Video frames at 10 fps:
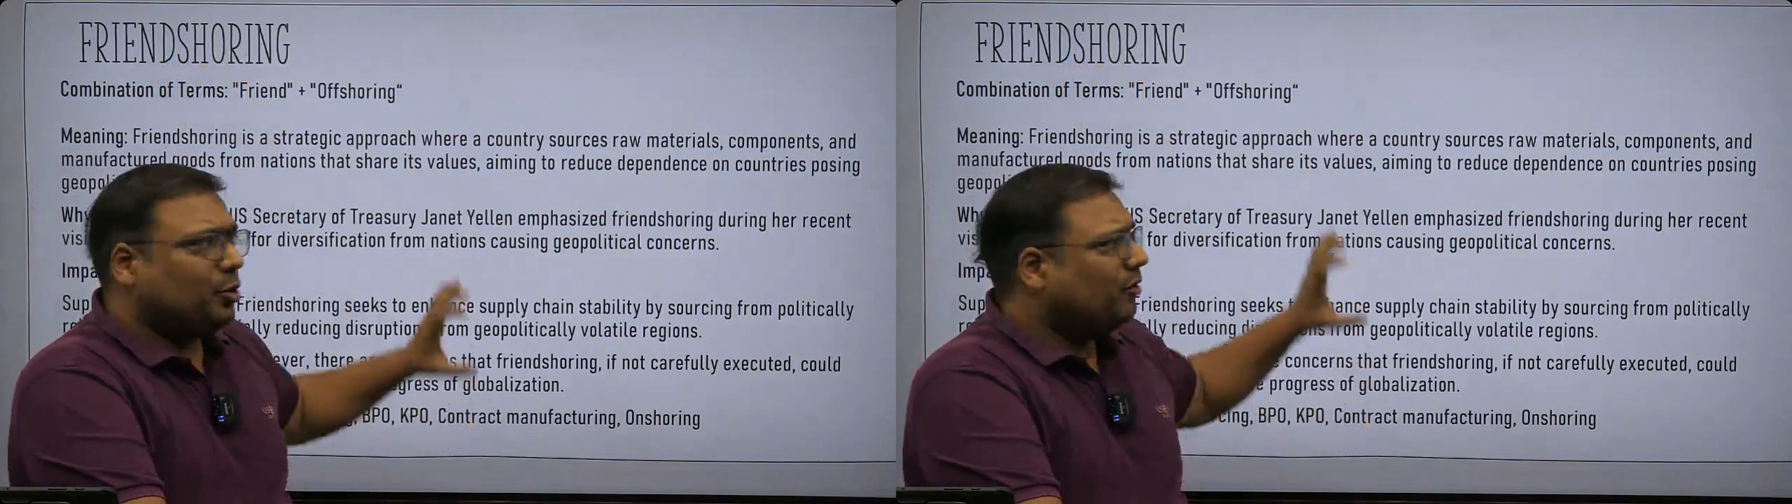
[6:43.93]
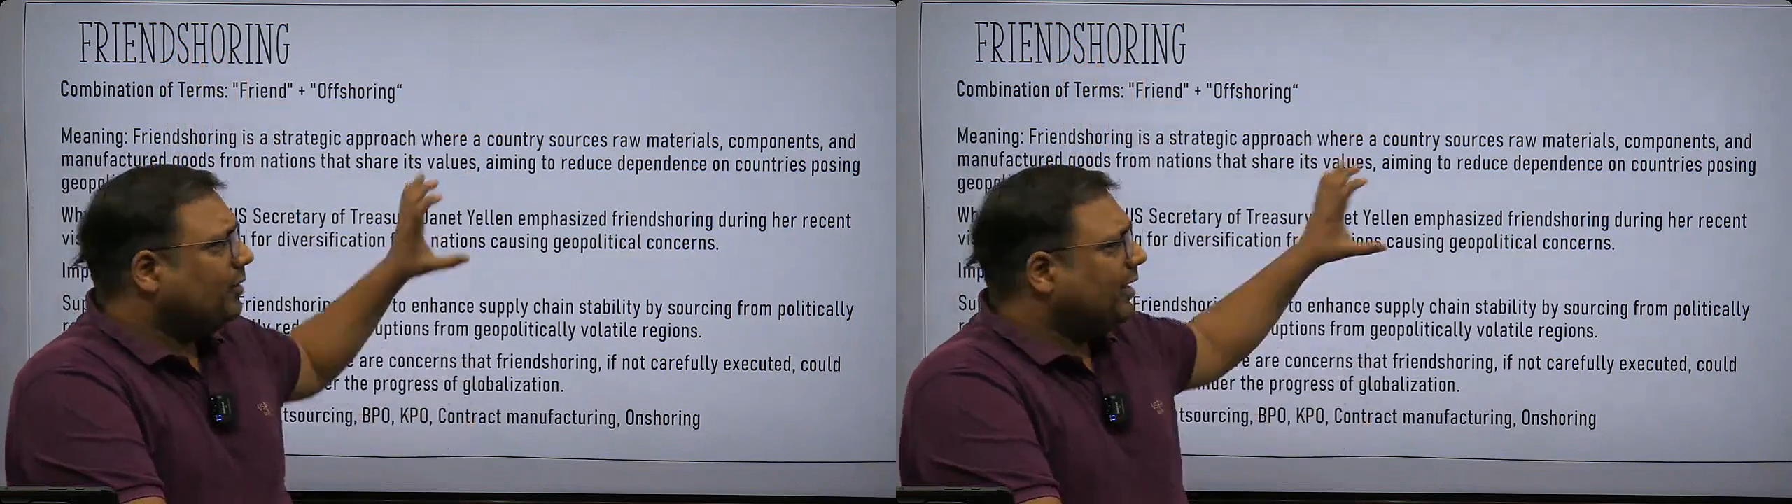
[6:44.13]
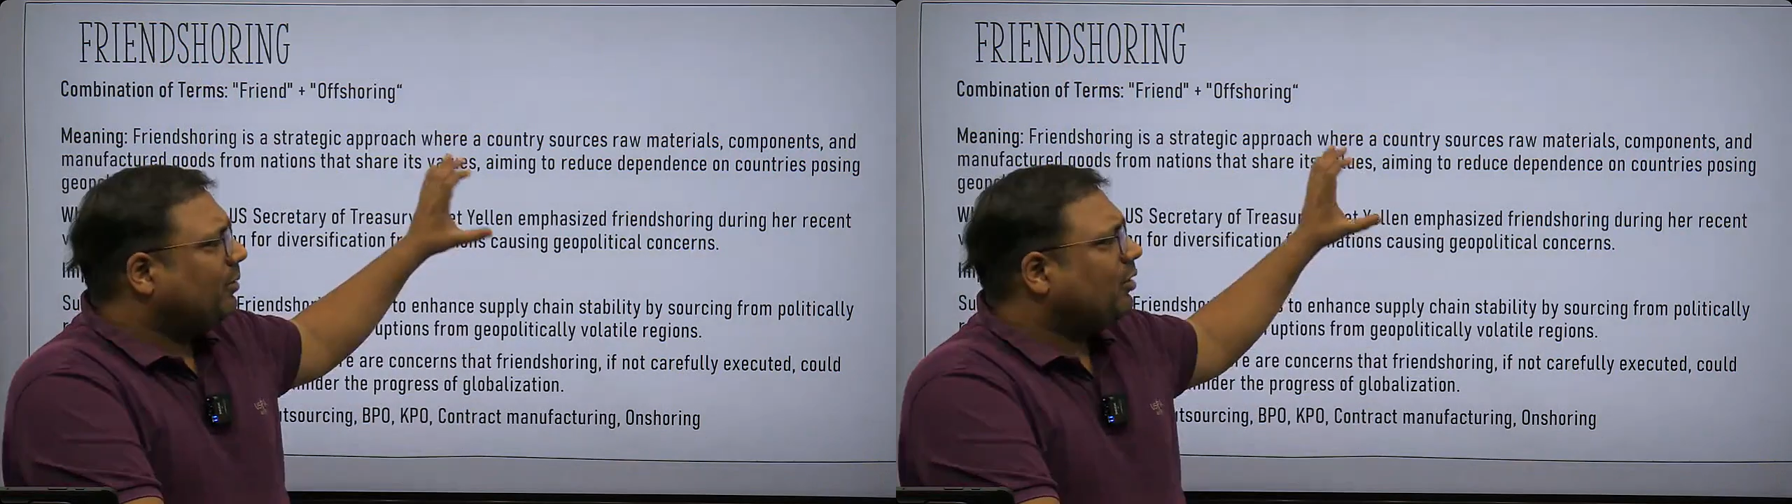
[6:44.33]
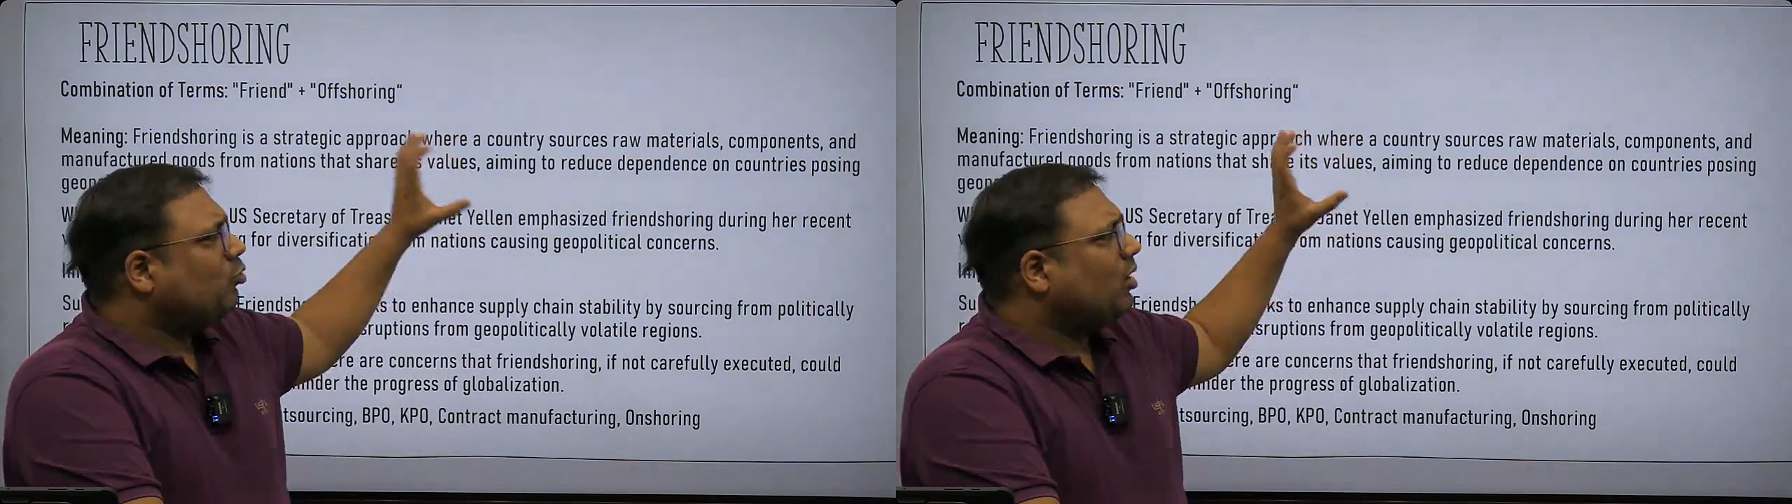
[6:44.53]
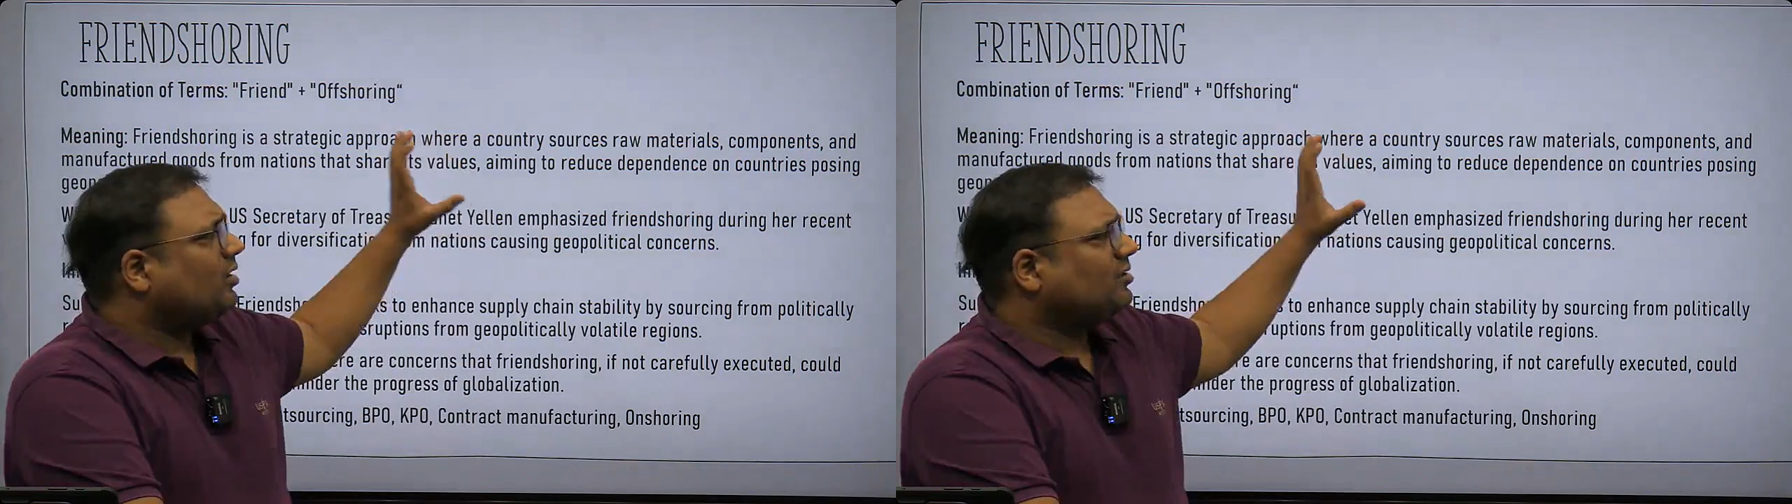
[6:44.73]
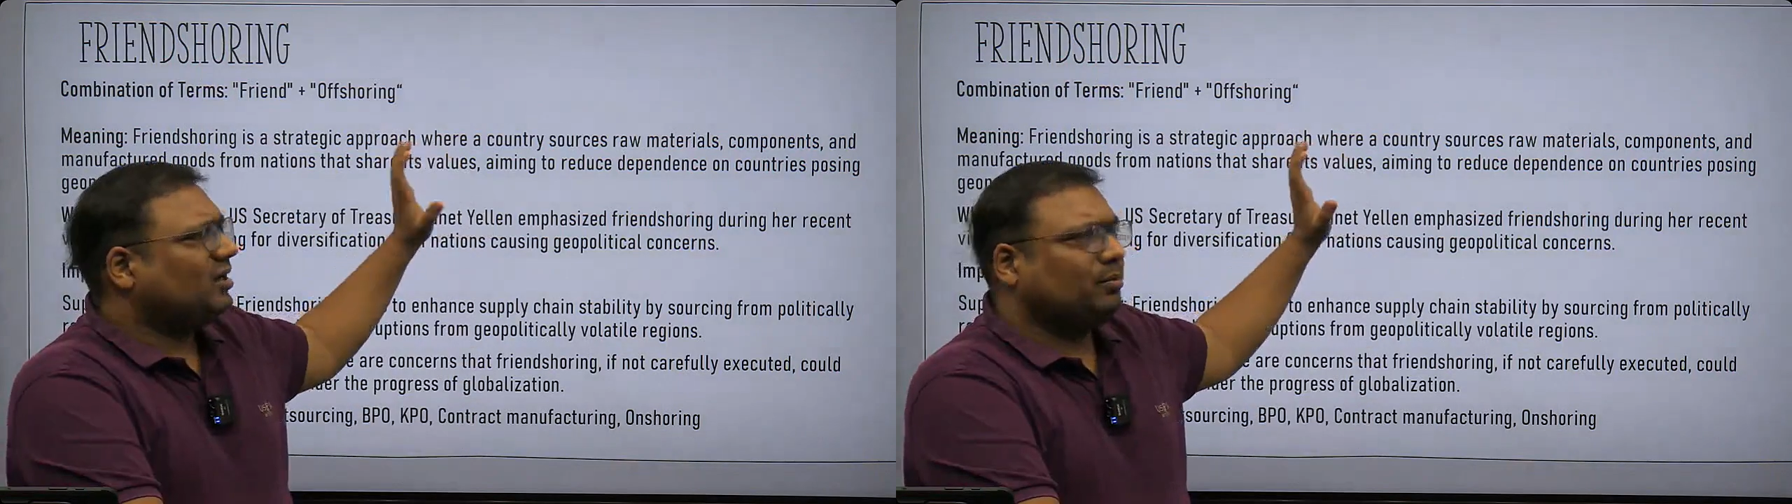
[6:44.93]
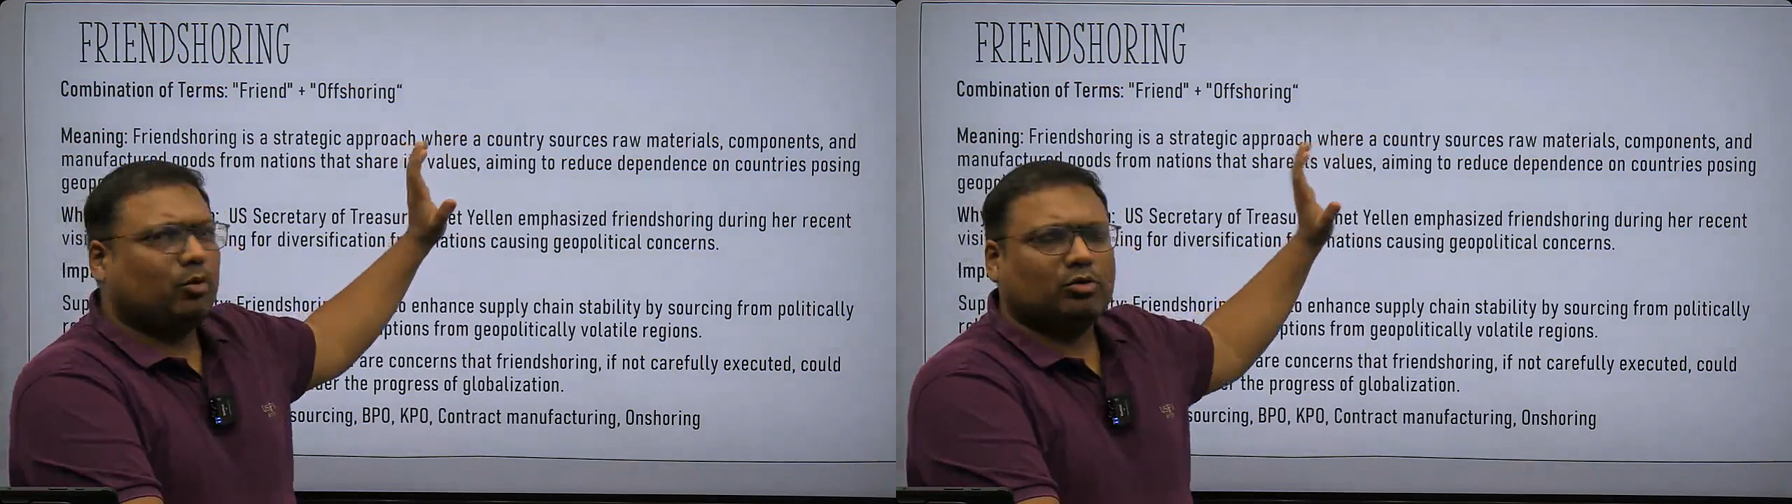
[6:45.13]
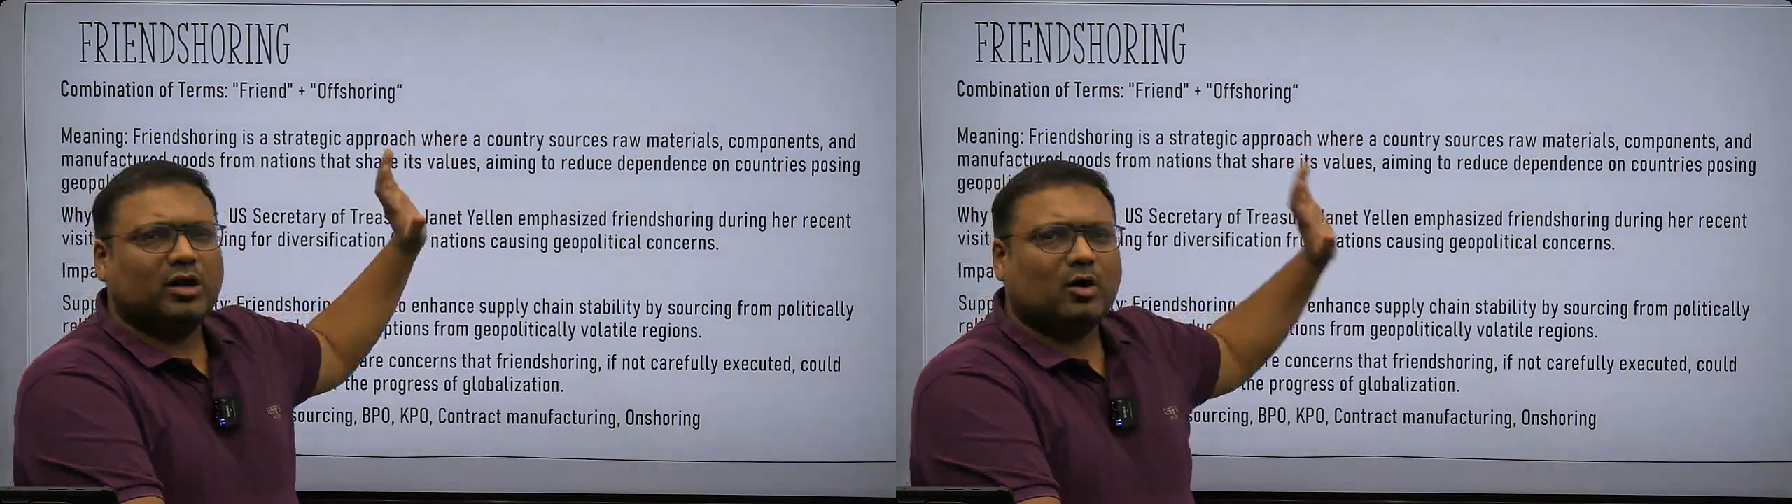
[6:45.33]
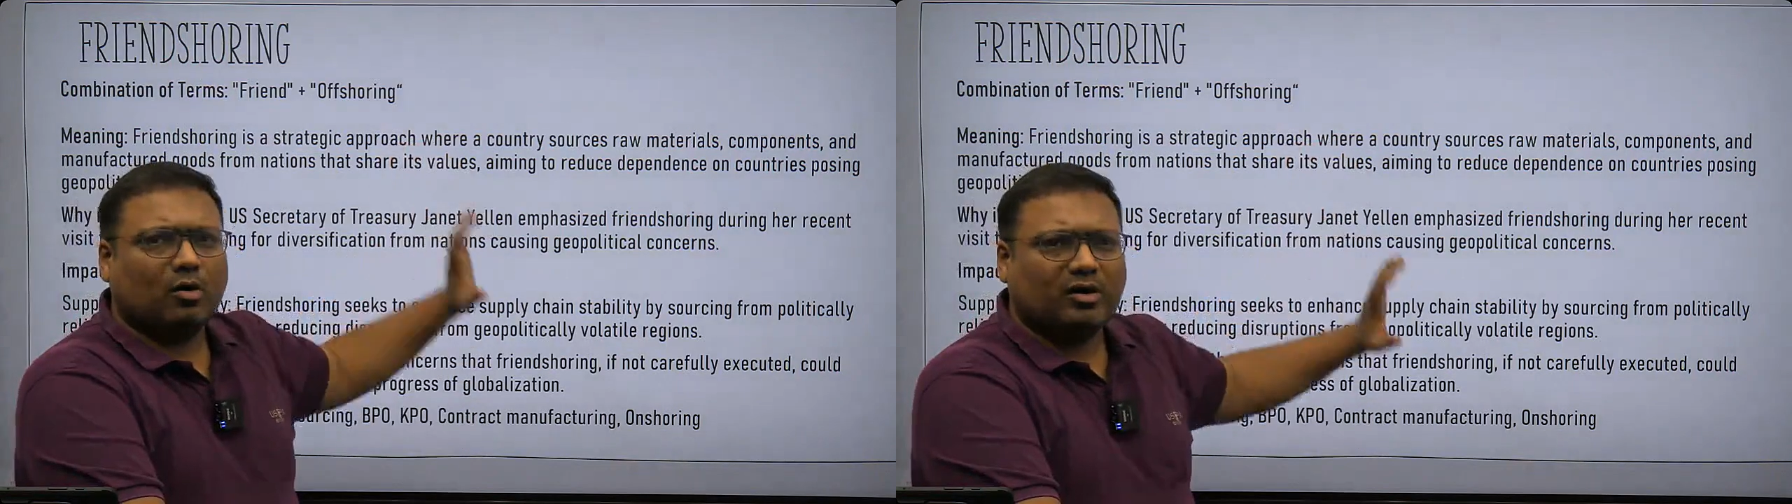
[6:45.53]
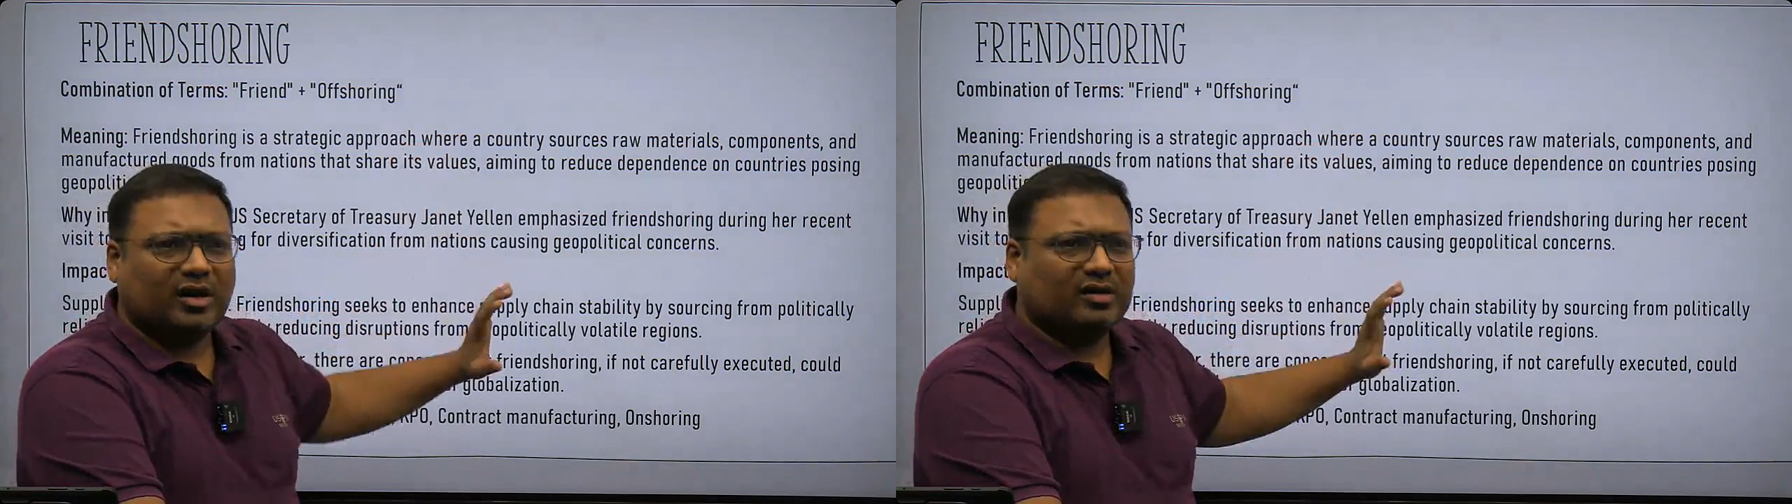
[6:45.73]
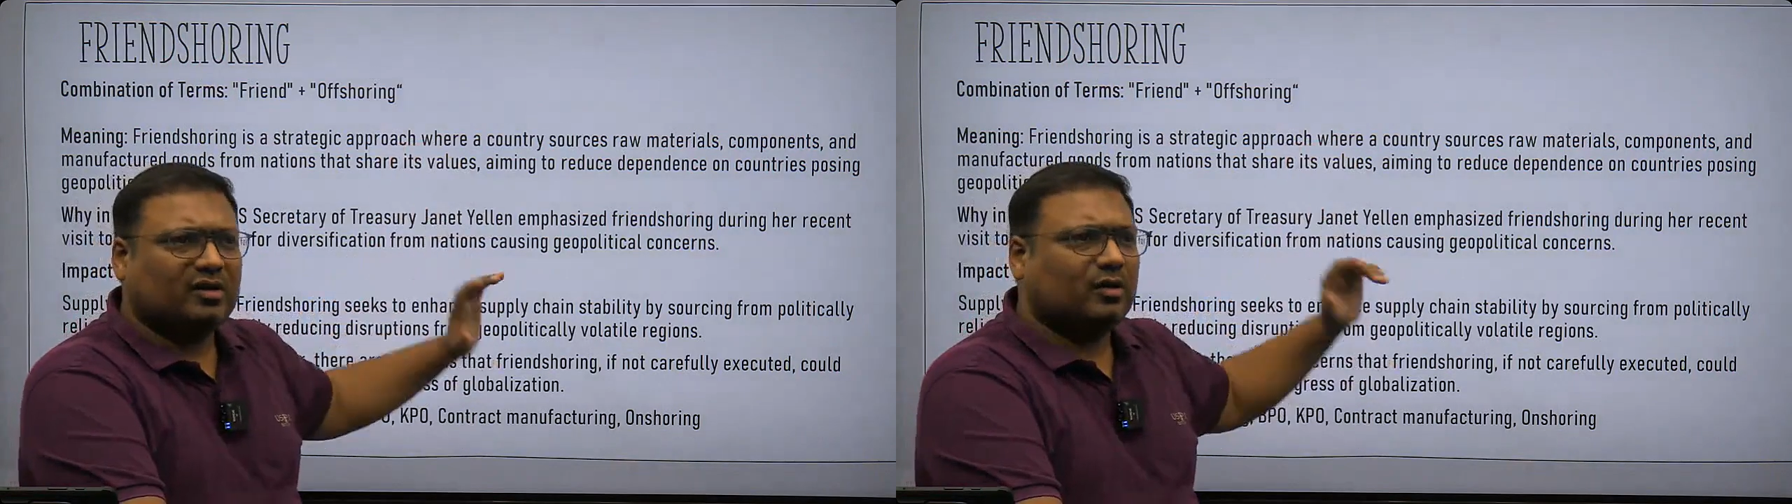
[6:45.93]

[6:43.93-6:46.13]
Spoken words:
have been able to understand both the context and